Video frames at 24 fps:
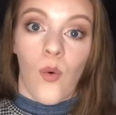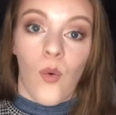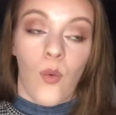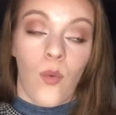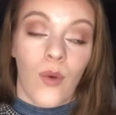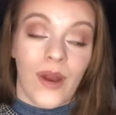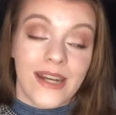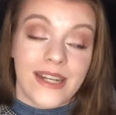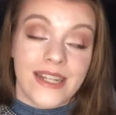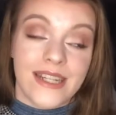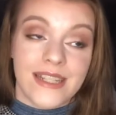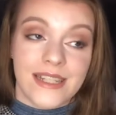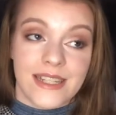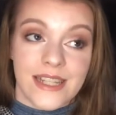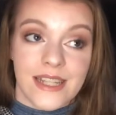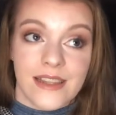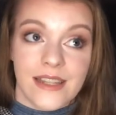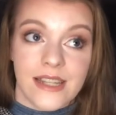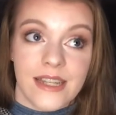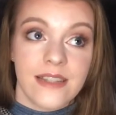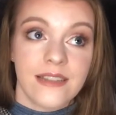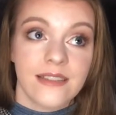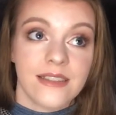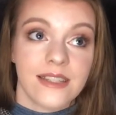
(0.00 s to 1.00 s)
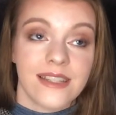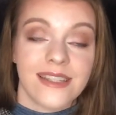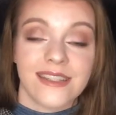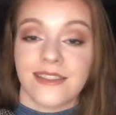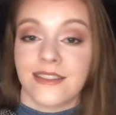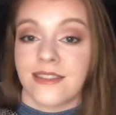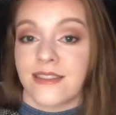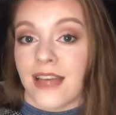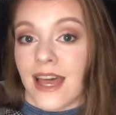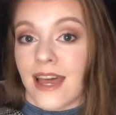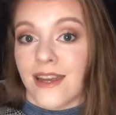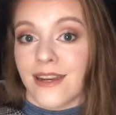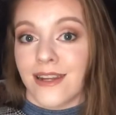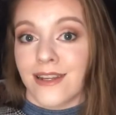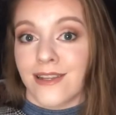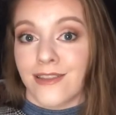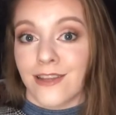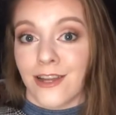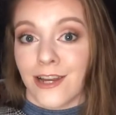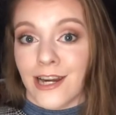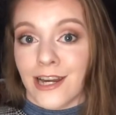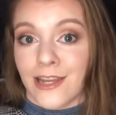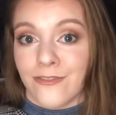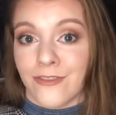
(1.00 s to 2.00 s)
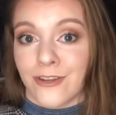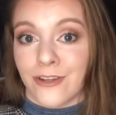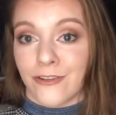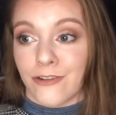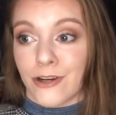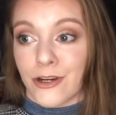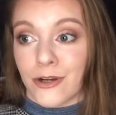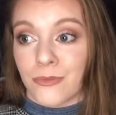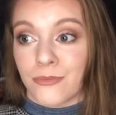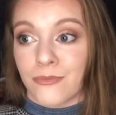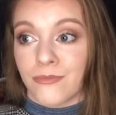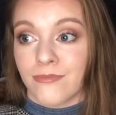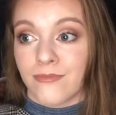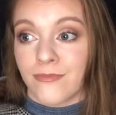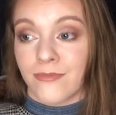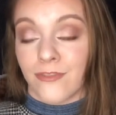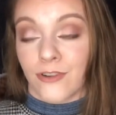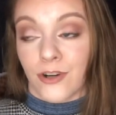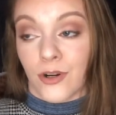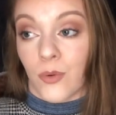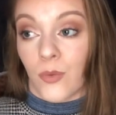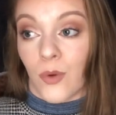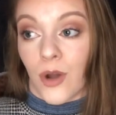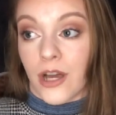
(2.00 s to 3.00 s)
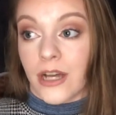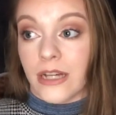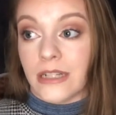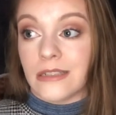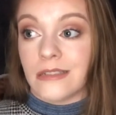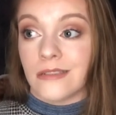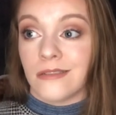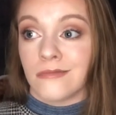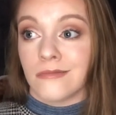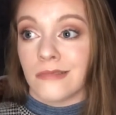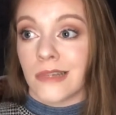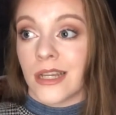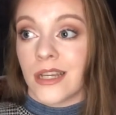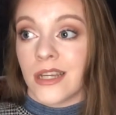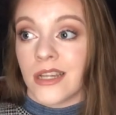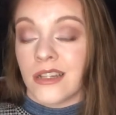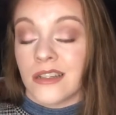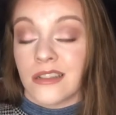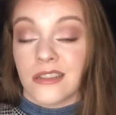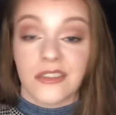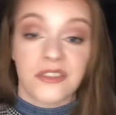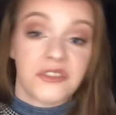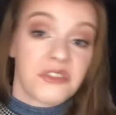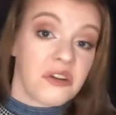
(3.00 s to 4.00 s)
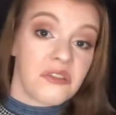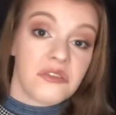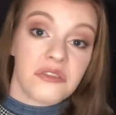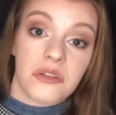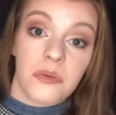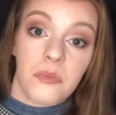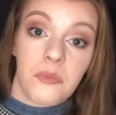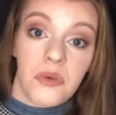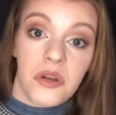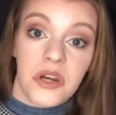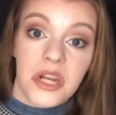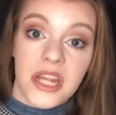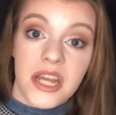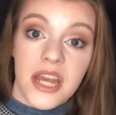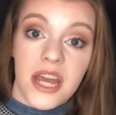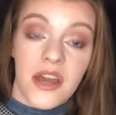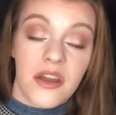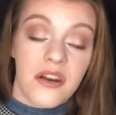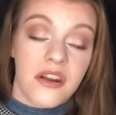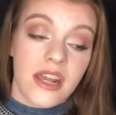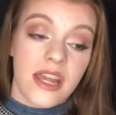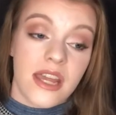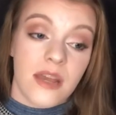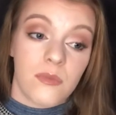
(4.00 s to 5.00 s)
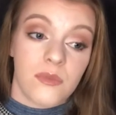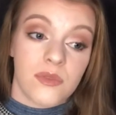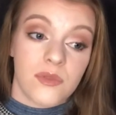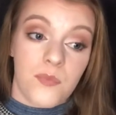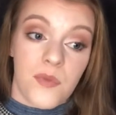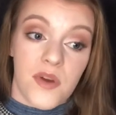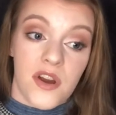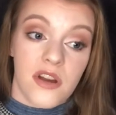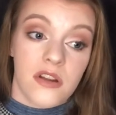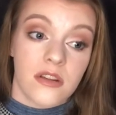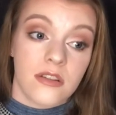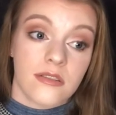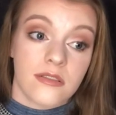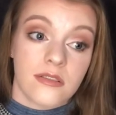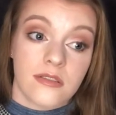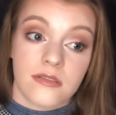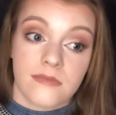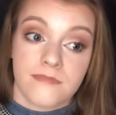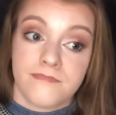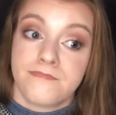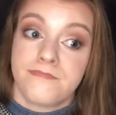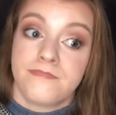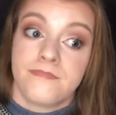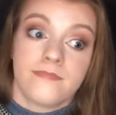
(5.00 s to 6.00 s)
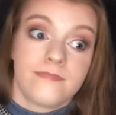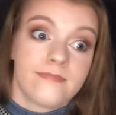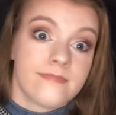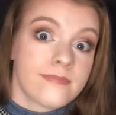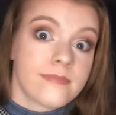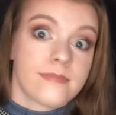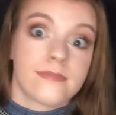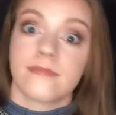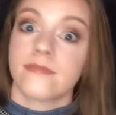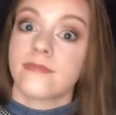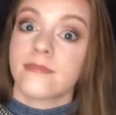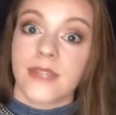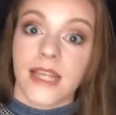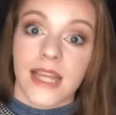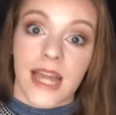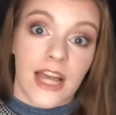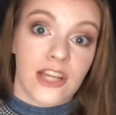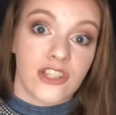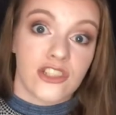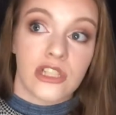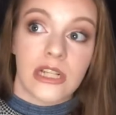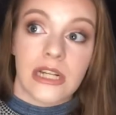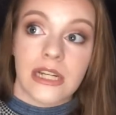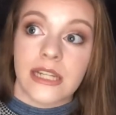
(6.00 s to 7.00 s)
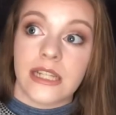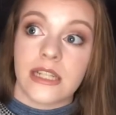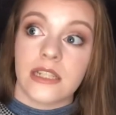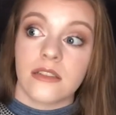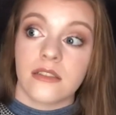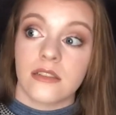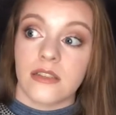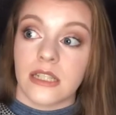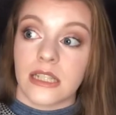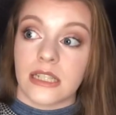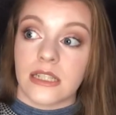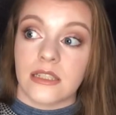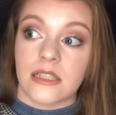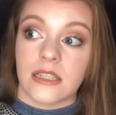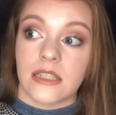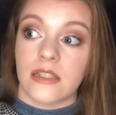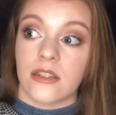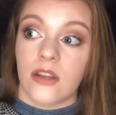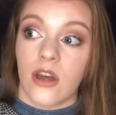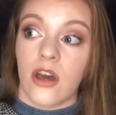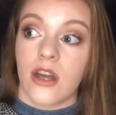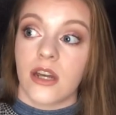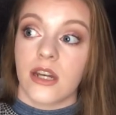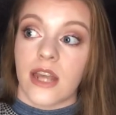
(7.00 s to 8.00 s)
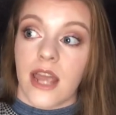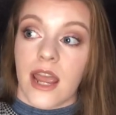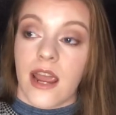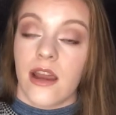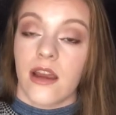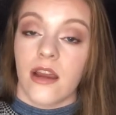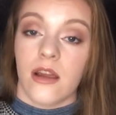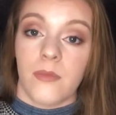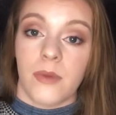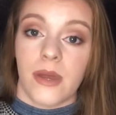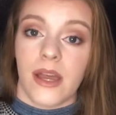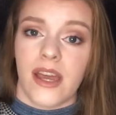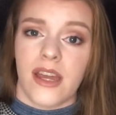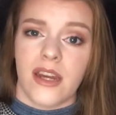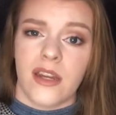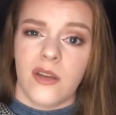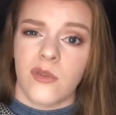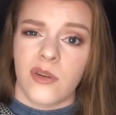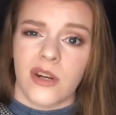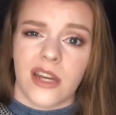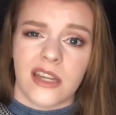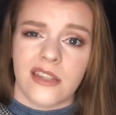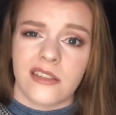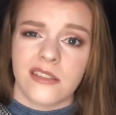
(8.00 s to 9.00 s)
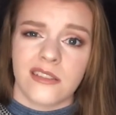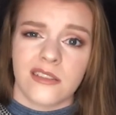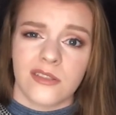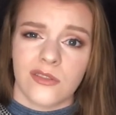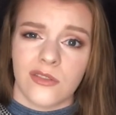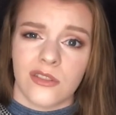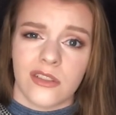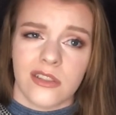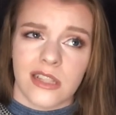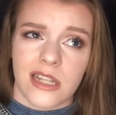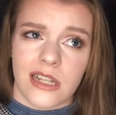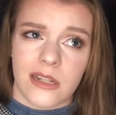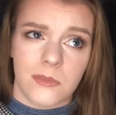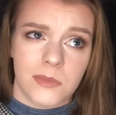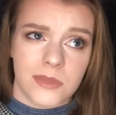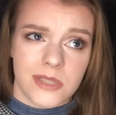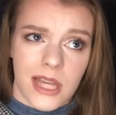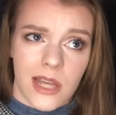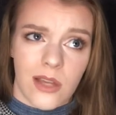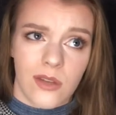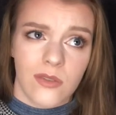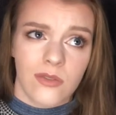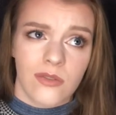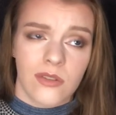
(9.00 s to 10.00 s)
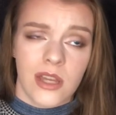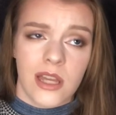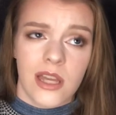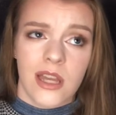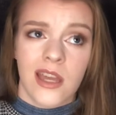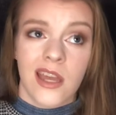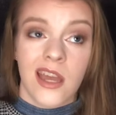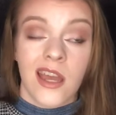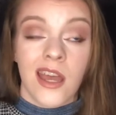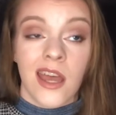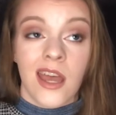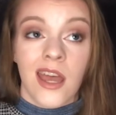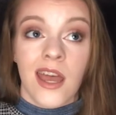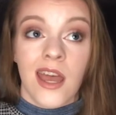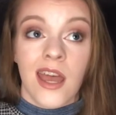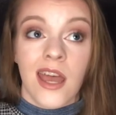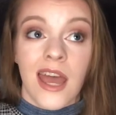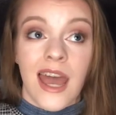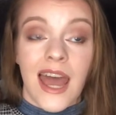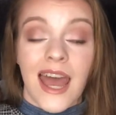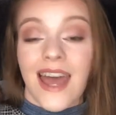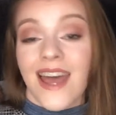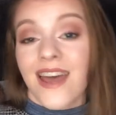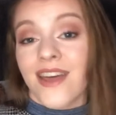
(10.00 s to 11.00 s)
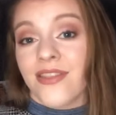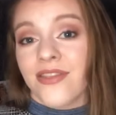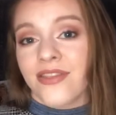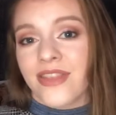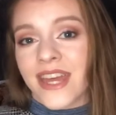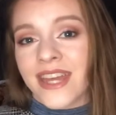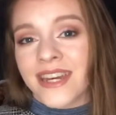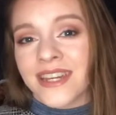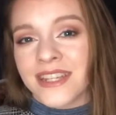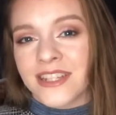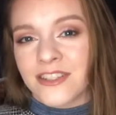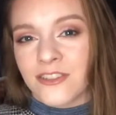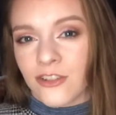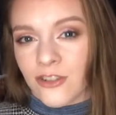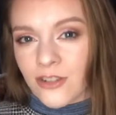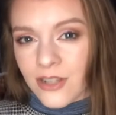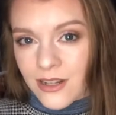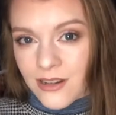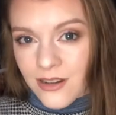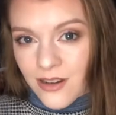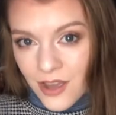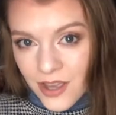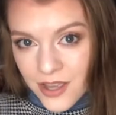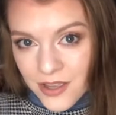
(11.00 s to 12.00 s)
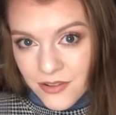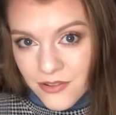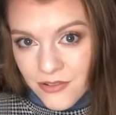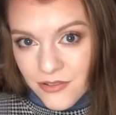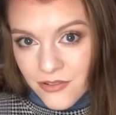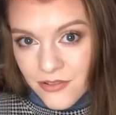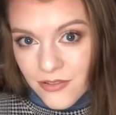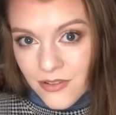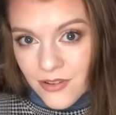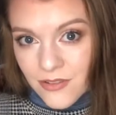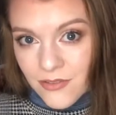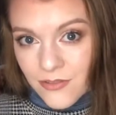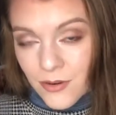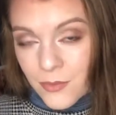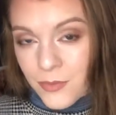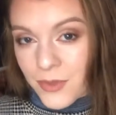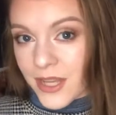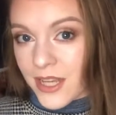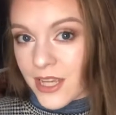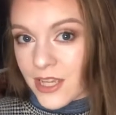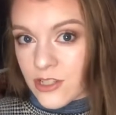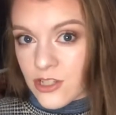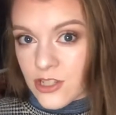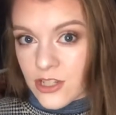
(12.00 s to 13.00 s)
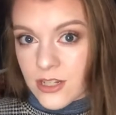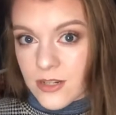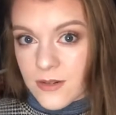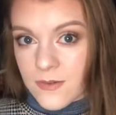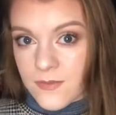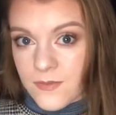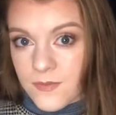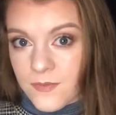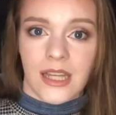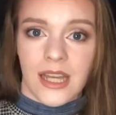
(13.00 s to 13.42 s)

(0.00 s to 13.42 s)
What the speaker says: When he did this, he sat in their living room for a while, stole some money out of Kim's purse, casually, like, did not care about anyone else other than himself, And then he took a knife from the kitchen.